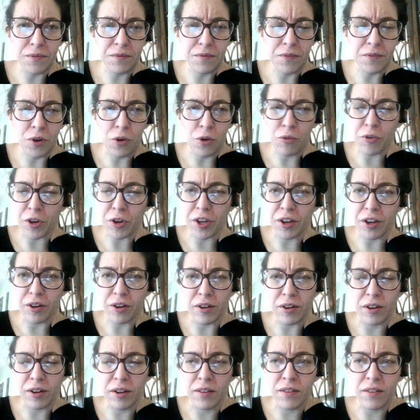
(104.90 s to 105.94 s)
over here
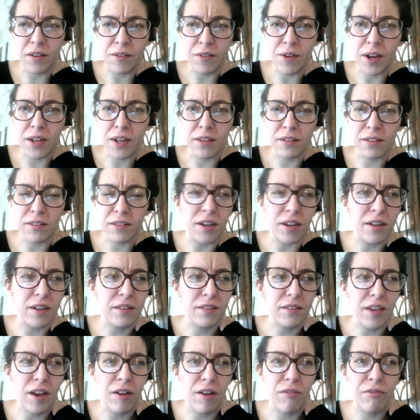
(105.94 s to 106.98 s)
in the United States
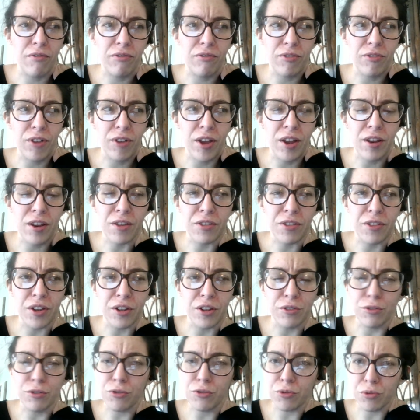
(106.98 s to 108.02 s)
have anything
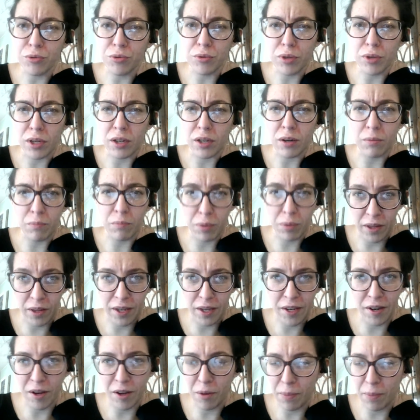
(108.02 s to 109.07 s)
to truly
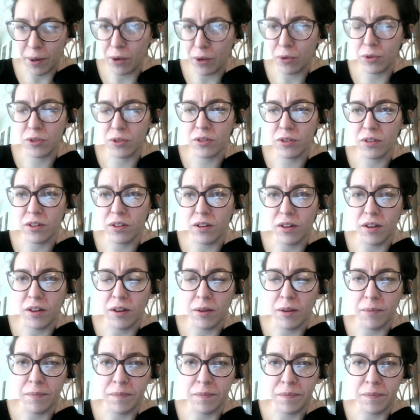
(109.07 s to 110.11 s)
complain about.
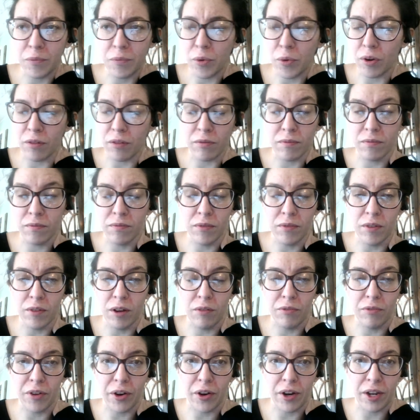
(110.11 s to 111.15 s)
We're a
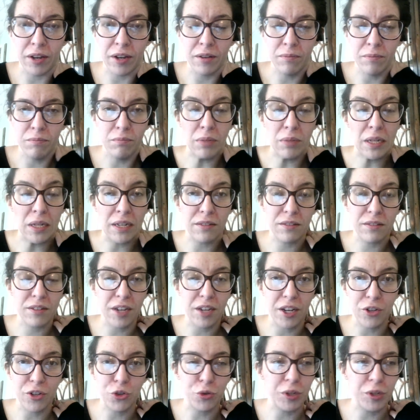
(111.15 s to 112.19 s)
very blessed
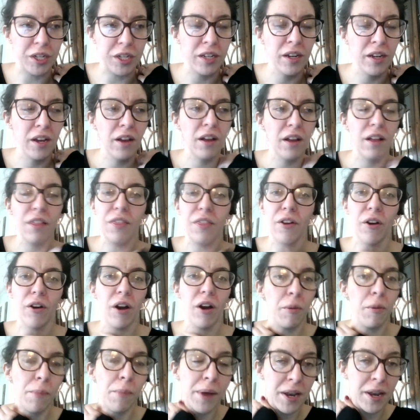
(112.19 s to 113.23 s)
country. There
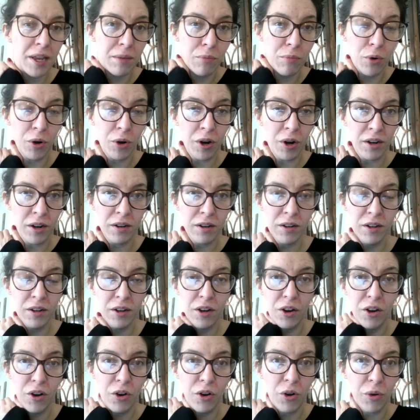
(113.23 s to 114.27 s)
are many more
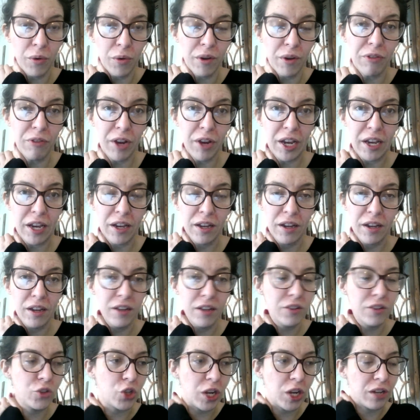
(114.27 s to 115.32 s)
horrific,
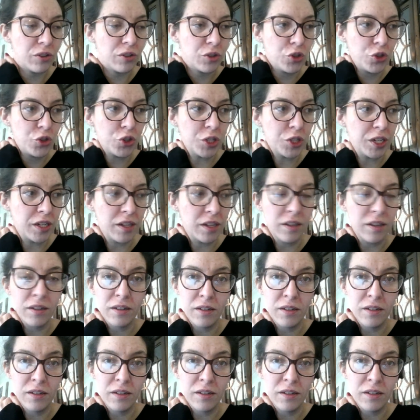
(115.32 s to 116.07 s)
challenging,